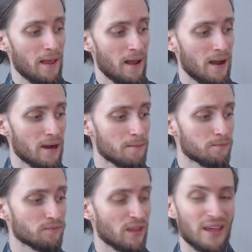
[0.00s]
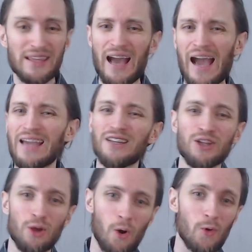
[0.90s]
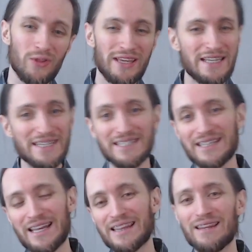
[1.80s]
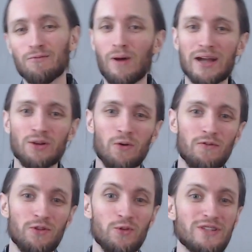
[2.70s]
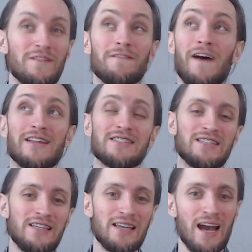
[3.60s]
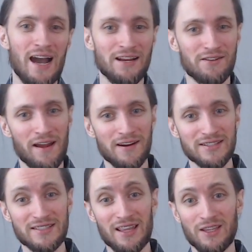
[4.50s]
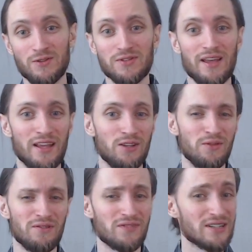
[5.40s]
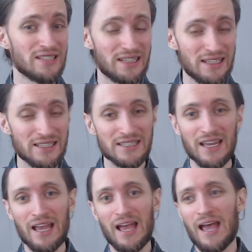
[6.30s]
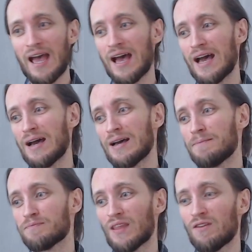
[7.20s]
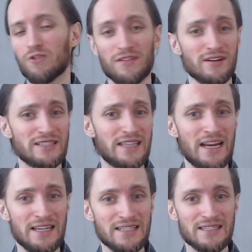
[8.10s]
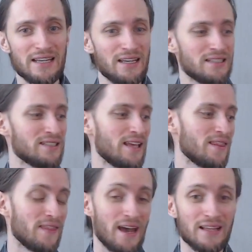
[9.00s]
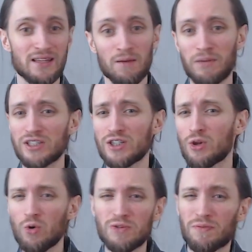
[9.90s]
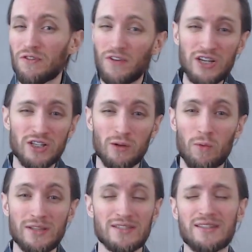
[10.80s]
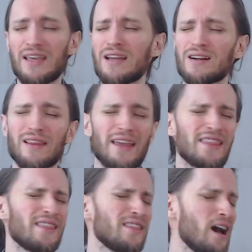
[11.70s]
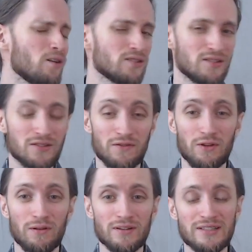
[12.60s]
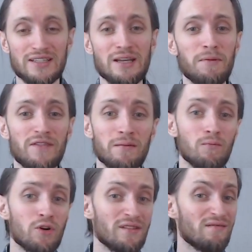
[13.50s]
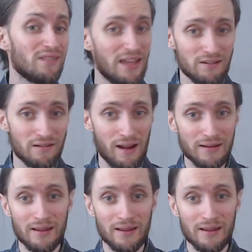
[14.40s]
Yeah, I know this isn't one of those fancy eye trackers they use at universities uh, for their studies. It's not that, because those professional ones, they are like thousands of dollars, some of them more than 10 grand.